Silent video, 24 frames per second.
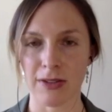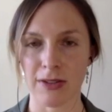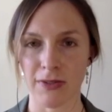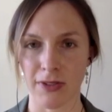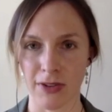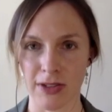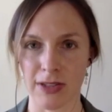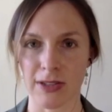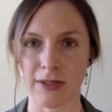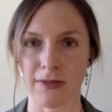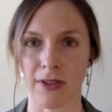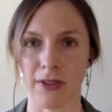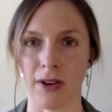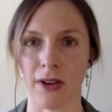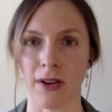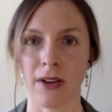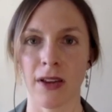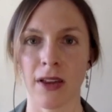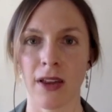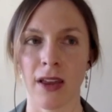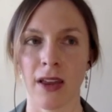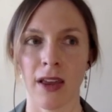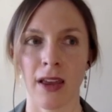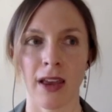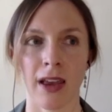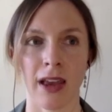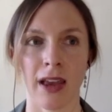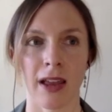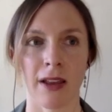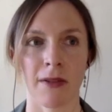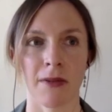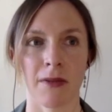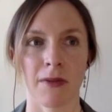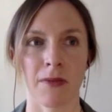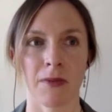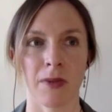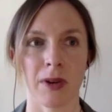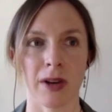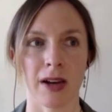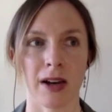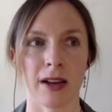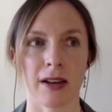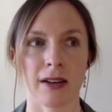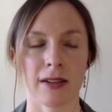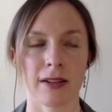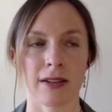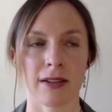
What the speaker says: first of all, and we got